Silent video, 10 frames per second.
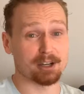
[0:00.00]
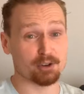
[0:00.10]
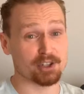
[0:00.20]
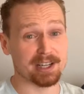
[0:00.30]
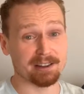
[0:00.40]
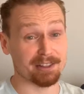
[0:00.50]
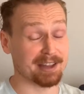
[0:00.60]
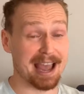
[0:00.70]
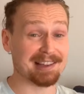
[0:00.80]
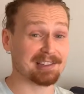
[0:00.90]
interesting.
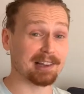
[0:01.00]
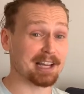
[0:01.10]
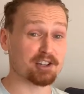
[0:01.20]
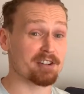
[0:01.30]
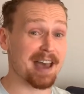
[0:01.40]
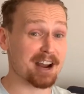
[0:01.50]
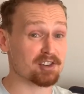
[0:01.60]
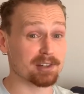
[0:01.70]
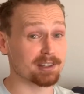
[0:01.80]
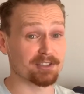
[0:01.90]
The escalation of
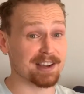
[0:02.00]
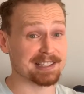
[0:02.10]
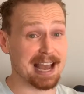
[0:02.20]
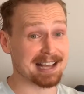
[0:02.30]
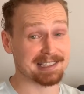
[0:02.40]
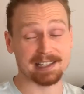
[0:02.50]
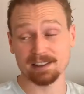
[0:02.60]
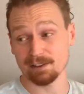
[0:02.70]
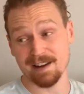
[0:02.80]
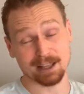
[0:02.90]
action is
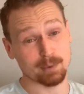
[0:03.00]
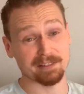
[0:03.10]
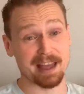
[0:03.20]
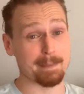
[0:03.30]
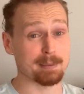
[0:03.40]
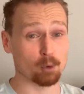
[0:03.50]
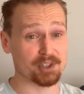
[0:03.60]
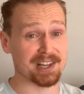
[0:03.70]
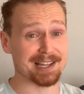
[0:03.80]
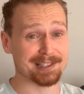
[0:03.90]
fantastic. The fact that we have that many more
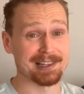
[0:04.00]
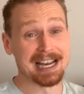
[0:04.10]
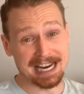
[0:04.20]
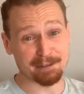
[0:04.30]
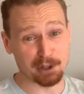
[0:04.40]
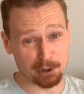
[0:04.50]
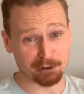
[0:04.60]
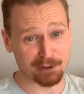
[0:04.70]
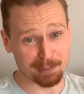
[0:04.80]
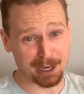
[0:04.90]
sets, even though
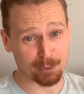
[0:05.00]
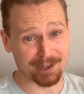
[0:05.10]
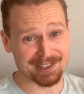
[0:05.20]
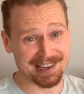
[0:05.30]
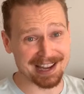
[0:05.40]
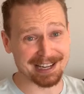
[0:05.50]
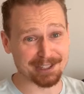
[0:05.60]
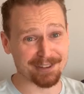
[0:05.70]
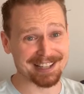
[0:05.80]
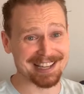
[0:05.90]
they're filming on 1 set,
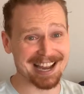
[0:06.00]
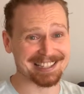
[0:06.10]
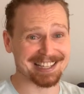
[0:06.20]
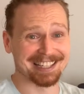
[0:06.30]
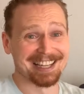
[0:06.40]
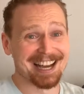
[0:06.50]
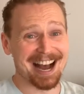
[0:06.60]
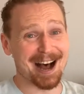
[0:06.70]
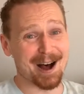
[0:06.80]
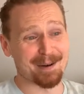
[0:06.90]
is fantastic.
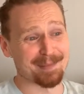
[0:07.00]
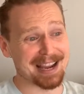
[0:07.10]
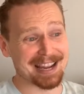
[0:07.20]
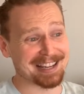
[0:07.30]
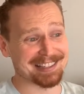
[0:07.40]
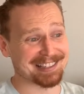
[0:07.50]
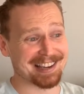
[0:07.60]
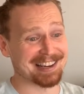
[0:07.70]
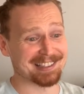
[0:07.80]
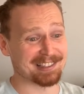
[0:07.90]
It
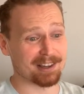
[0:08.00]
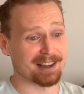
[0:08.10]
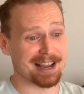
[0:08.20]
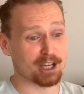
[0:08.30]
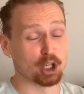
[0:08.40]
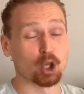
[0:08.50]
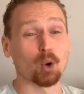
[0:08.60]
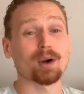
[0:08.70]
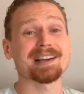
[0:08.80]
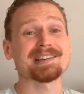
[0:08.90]
is a
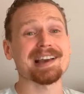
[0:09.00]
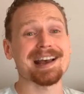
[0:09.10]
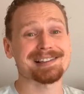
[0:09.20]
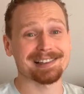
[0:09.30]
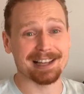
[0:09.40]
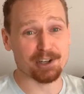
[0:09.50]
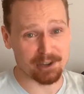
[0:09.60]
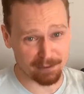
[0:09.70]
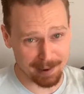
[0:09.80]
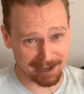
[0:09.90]
glorious
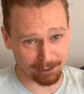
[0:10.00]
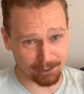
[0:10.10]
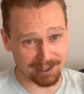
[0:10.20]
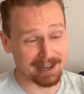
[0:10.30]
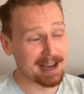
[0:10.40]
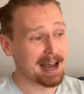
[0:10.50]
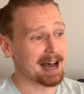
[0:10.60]
escalation of The Mandalorian.